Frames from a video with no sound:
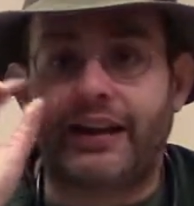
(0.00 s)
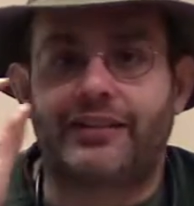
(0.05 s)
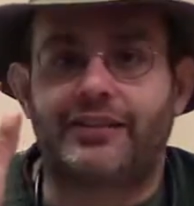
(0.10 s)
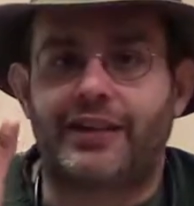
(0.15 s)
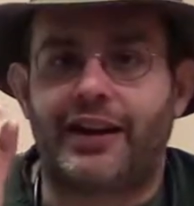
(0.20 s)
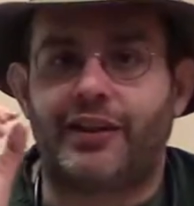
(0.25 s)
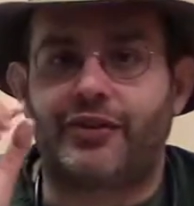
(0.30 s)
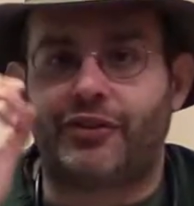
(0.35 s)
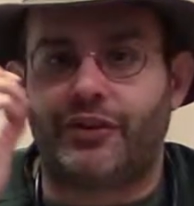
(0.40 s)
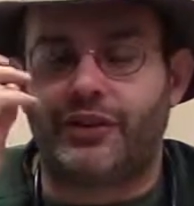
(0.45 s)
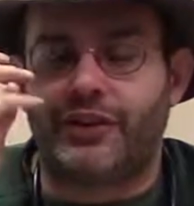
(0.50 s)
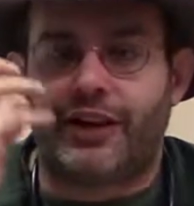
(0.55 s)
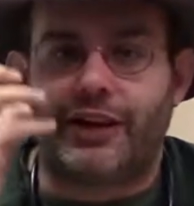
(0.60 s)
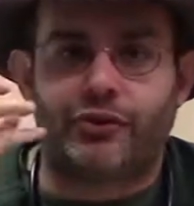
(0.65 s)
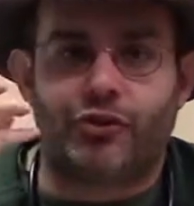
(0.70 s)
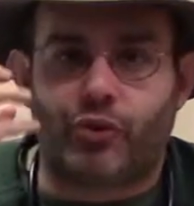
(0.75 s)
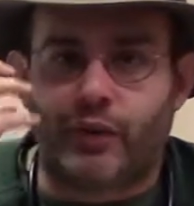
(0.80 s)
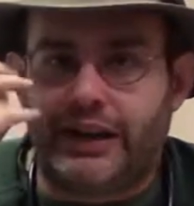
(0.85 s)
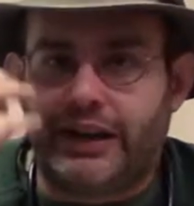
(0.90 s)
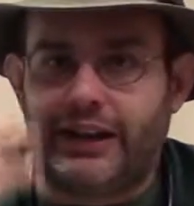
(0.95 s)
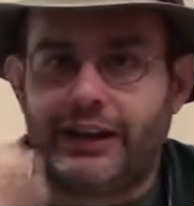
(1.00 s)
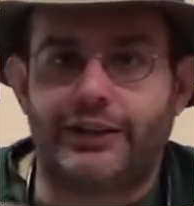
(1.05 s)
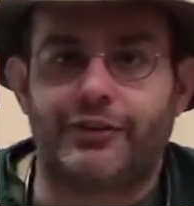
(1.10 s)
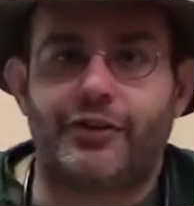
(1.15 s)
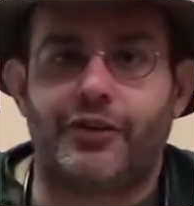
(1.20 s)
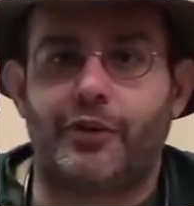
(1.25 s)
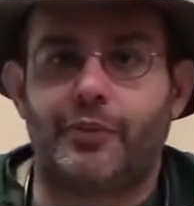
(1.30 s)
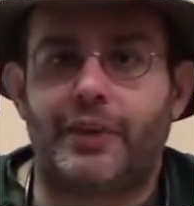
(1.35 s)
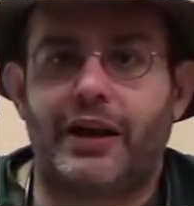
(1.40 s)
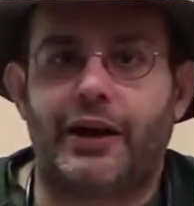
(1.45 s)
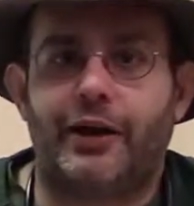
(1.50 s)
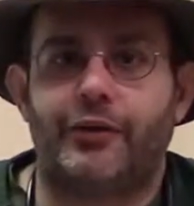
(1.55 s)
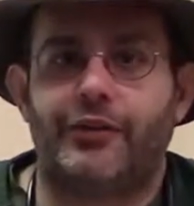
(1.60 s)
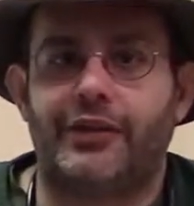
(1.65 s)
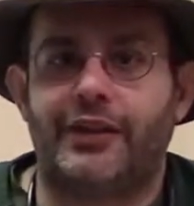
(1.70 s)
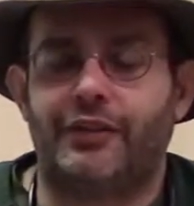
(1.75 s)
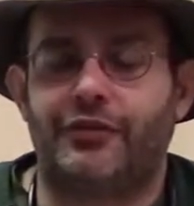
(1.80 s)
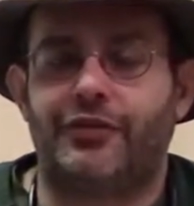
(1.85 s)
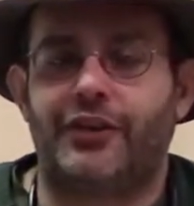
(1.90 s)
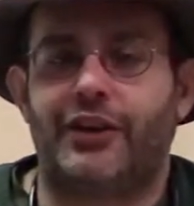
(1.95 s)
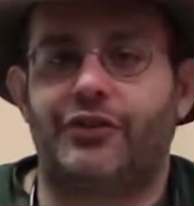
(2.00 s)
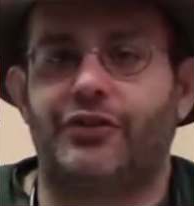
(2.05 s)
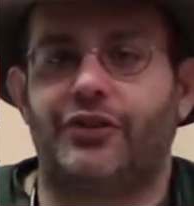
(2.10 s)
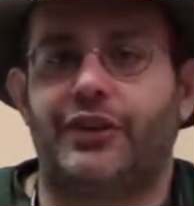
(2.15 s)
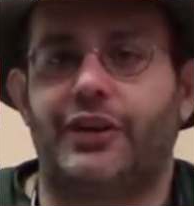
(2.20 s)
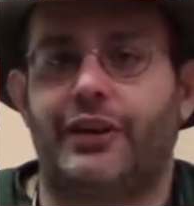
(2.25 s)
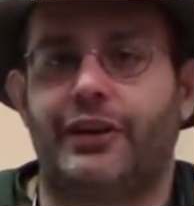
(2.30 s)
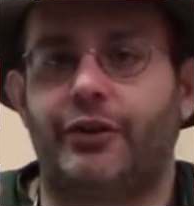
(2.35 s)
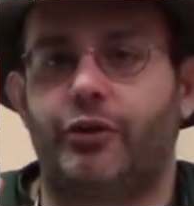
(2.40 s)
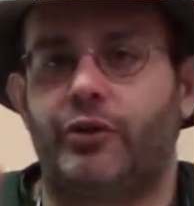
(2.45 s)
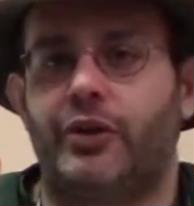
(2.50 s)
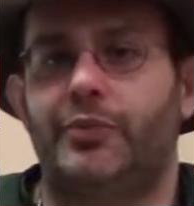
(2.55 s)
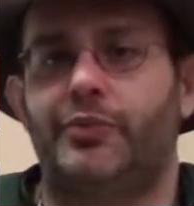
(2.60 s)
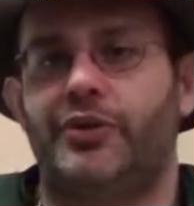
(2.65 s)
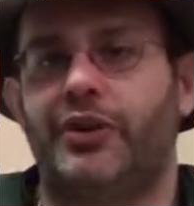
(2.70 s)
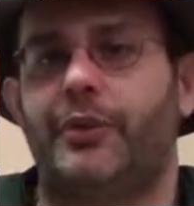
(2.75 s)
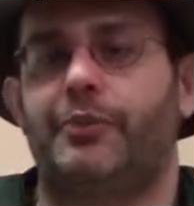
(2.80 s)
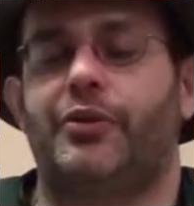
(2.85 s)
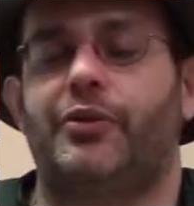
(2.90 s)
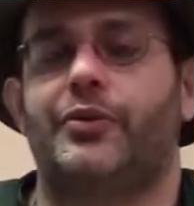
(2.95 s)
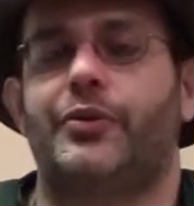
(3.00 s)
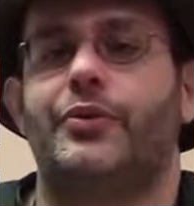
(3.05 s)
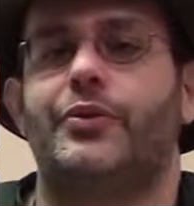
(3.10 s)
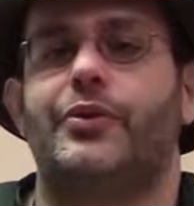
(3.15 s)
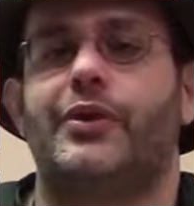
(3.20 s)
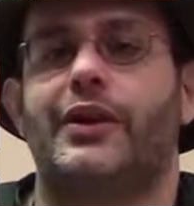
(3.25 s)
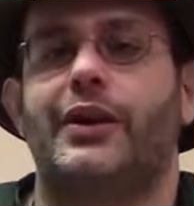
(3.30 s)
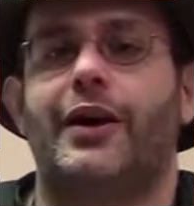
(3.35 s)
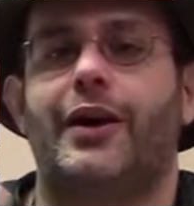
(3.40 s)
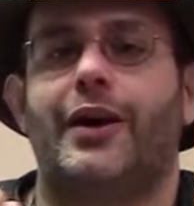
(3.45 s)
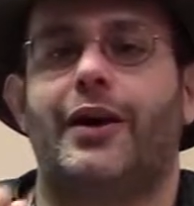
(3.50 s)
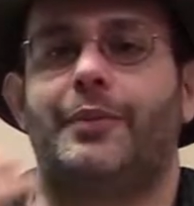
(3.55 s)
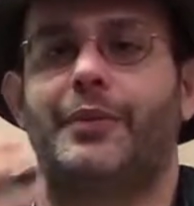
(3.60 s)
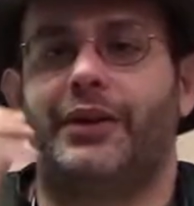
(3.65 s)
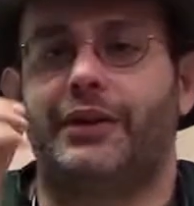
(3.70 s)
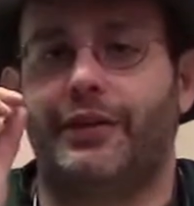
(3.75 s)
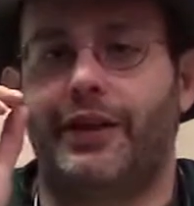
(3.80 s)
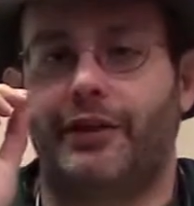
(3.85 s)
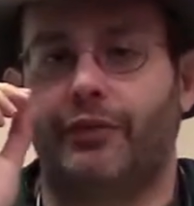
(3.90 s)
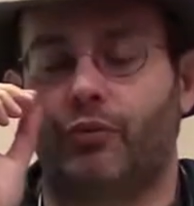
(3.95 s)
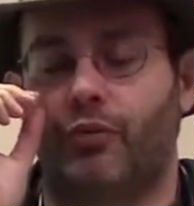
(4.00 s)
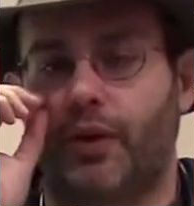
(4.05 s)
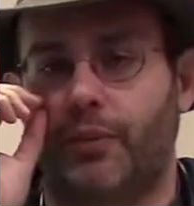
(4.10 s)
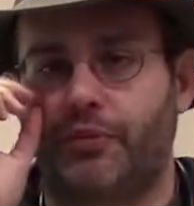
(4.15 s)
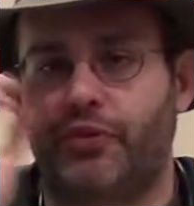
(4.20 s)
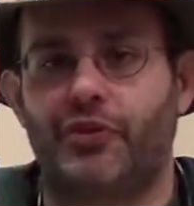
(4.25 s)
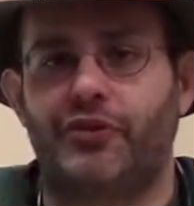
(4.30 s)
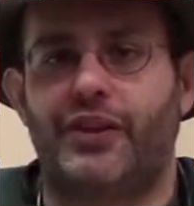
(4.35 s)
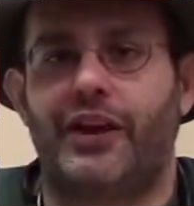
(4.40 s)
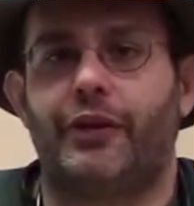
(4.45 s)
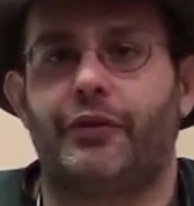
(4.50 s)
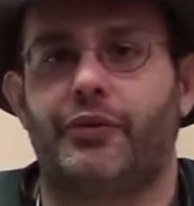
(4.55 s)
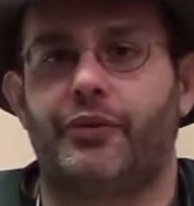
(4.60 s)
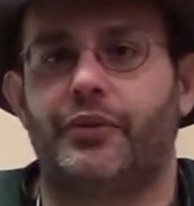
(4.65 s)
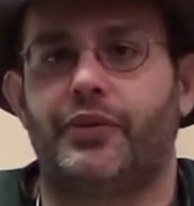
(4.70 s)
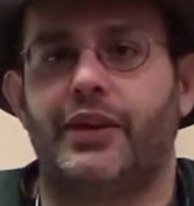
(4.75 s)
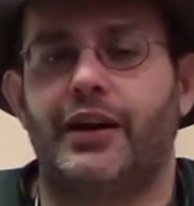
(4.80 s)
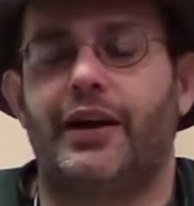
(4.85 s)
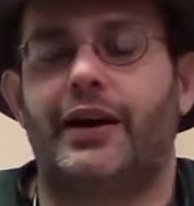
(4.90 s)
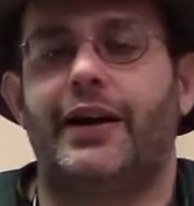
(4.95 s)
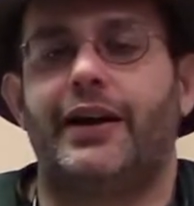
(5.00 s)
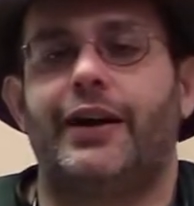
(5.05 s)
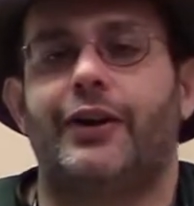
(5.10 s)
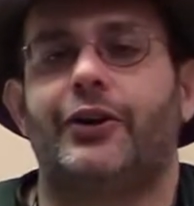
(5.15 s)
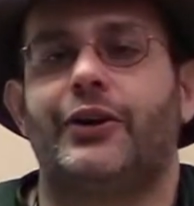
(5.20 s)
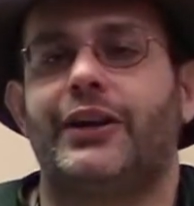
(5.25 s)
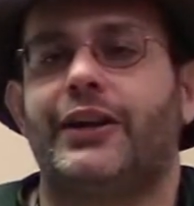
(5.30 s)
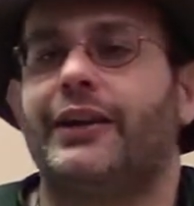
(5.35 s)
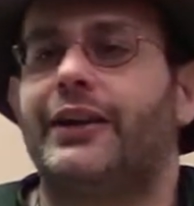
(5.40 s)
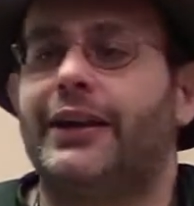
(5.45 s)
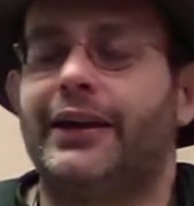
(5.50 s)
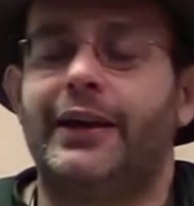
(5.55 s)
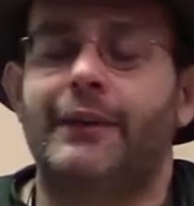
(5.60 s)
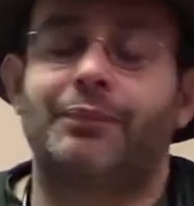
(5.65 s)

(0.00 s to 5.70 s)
It's actually not draining into their mouth. The infection kind of creeps up through the gum and ruptures out through the eye area.